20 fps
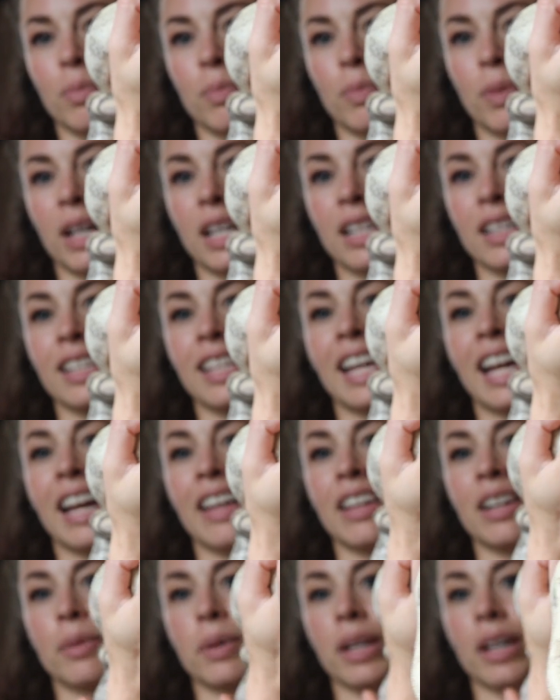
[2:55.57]
but yeah,
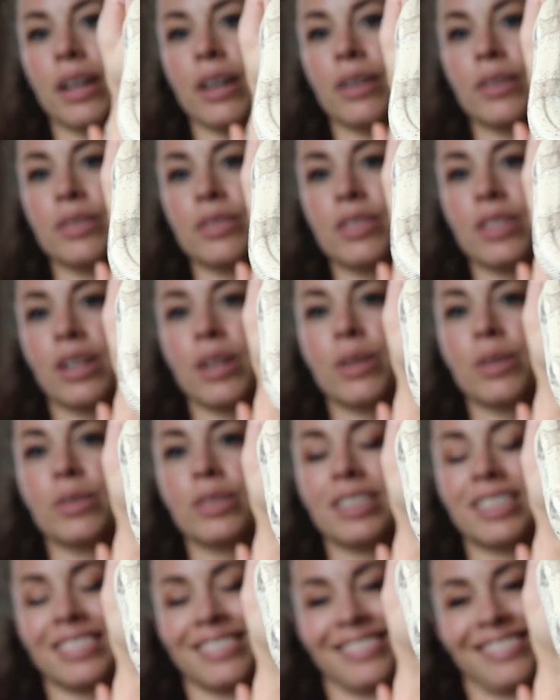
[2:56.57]
there we go.
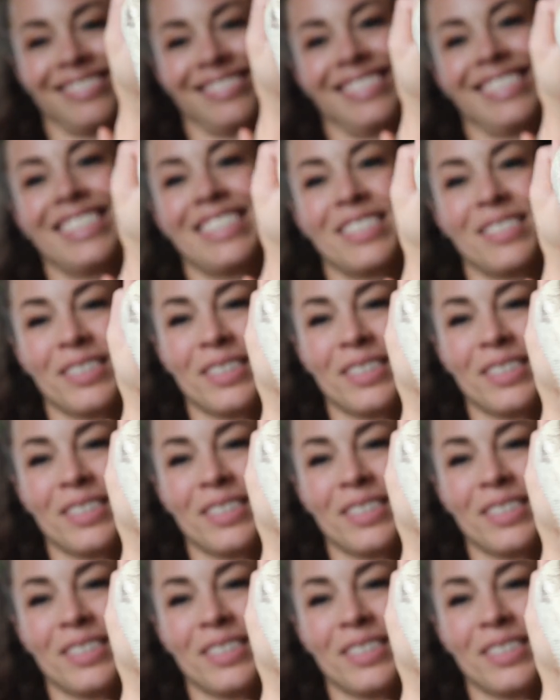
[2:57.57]
So he's